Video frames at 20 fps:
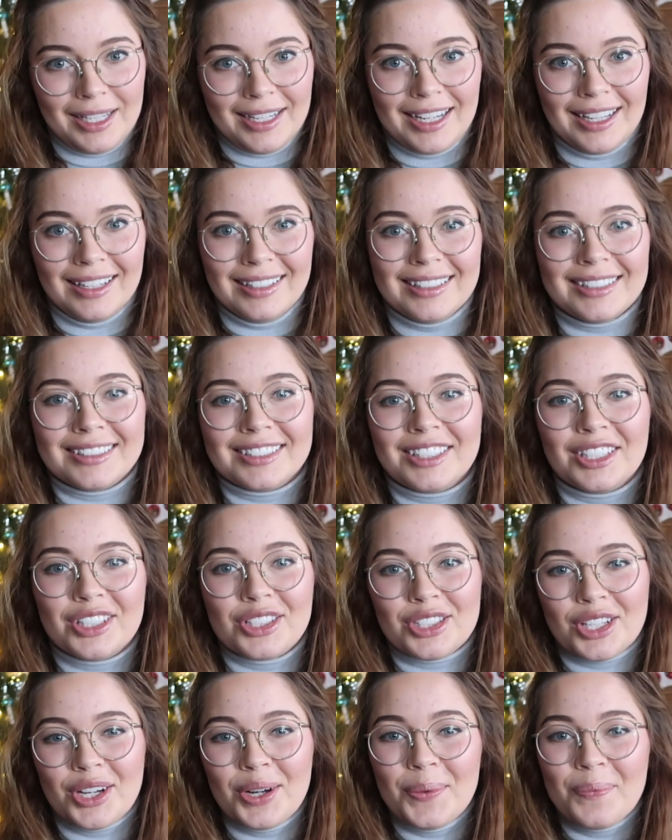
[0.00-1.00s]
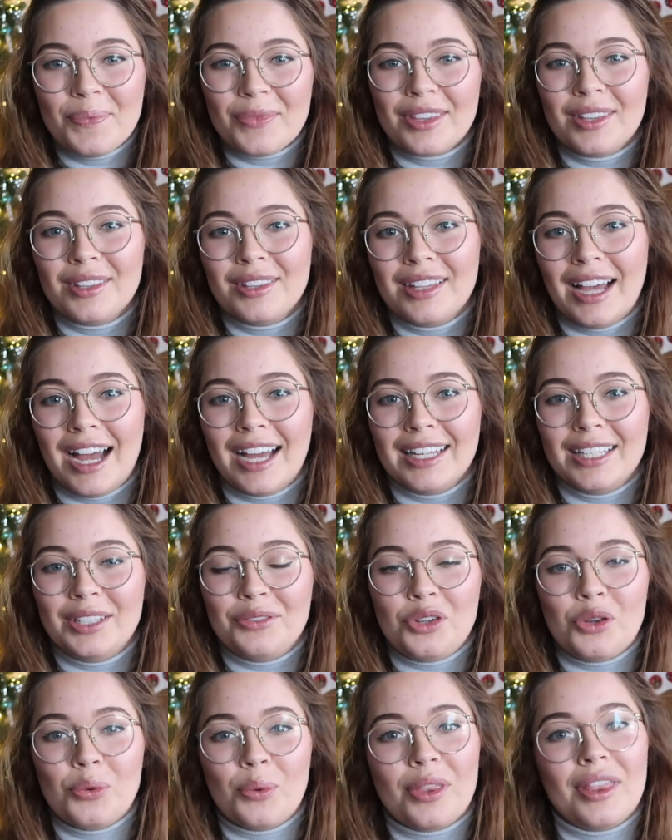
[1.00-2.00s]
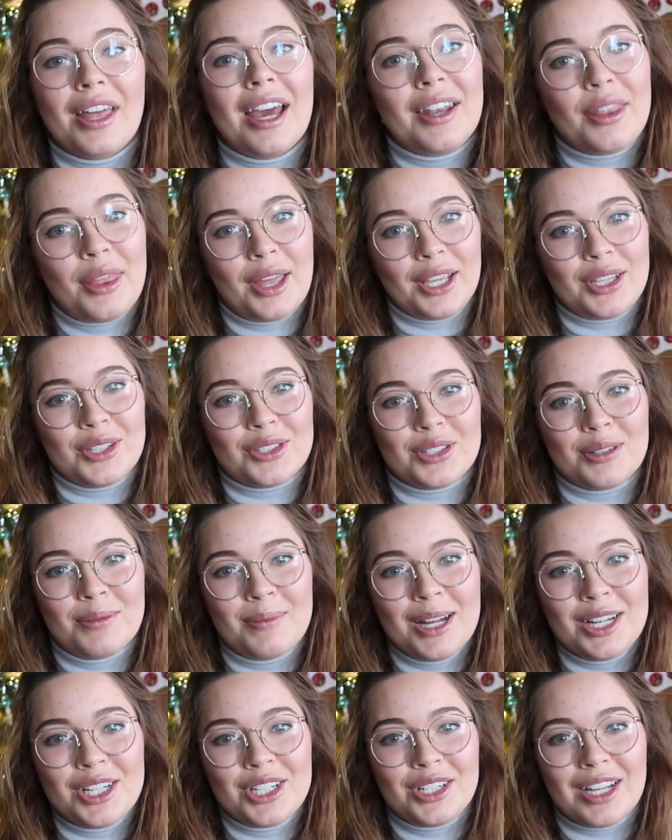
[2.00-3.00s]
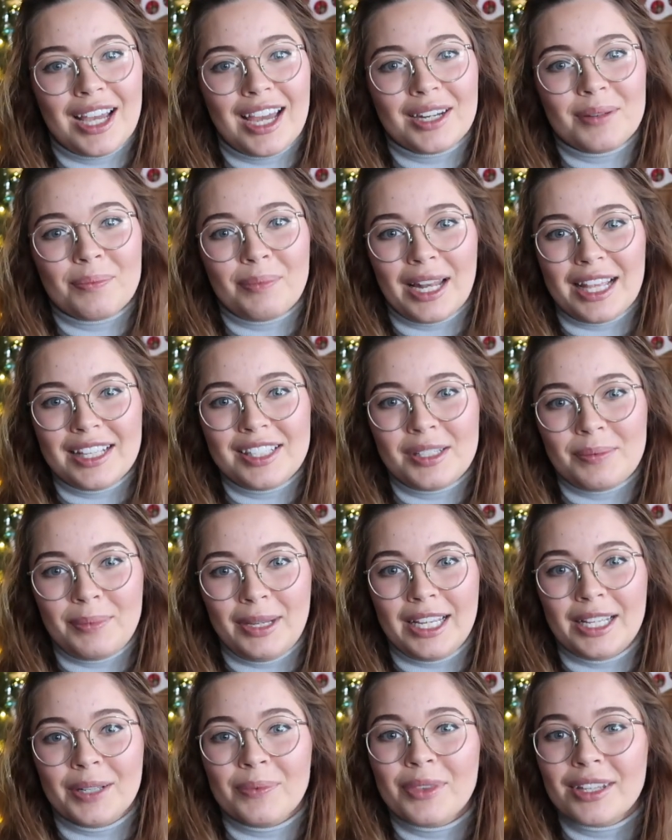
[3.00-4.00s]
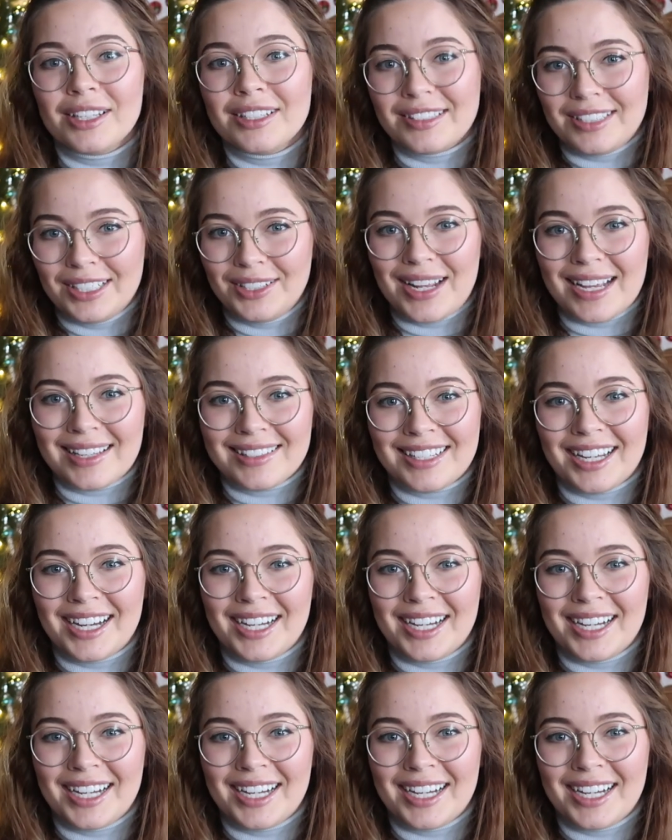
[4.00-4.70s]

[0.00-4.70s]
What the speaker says: media links. So I'll leave you with that. Thank you so much, and blessed be. See you next